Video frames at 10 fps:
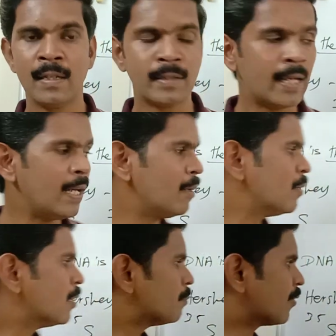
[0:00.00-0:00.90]

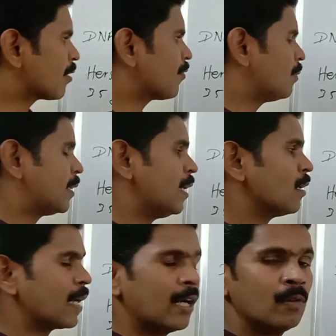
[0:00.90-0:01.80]
they
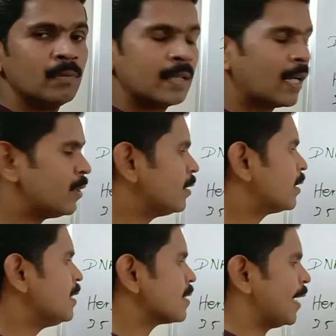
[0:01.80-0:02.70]
have done
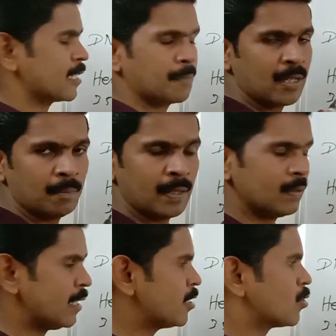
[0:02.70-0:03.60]
this
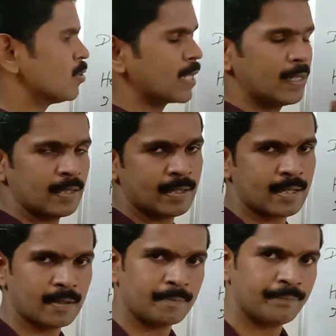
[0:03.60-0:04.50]
experiment, these two
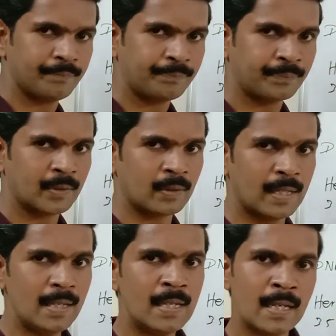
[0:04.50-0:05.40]
scientists.
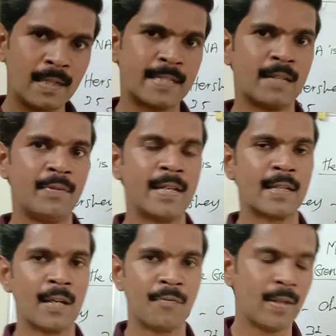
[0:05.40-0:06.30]
Okay, listen very
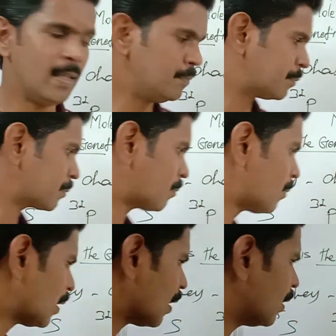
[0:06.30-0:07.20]
carefully.
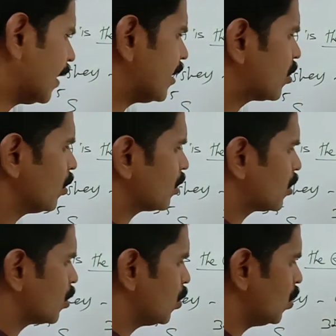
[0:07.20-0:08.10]
They took
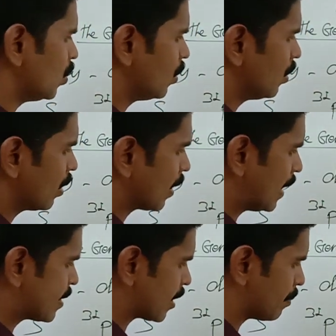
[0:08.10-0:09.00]
two
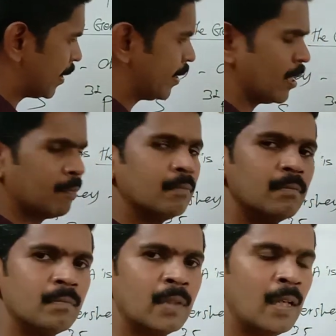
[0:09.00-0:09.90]
culture medium.
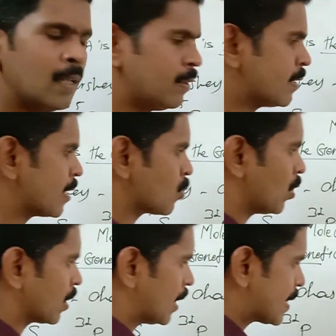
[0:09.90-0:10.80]
This is
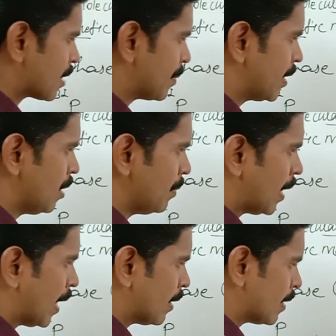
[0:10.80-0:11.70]
one culture medium
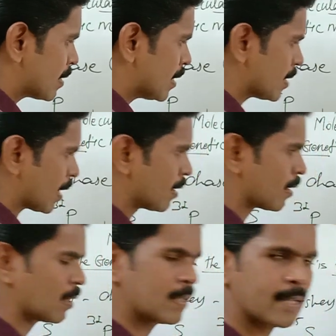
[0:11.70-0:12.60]
and this is
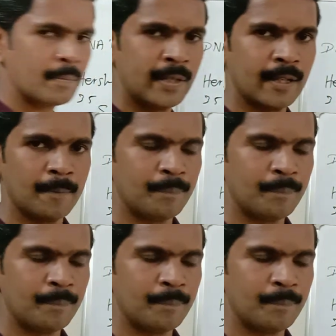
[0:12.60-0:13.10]
another culture medium.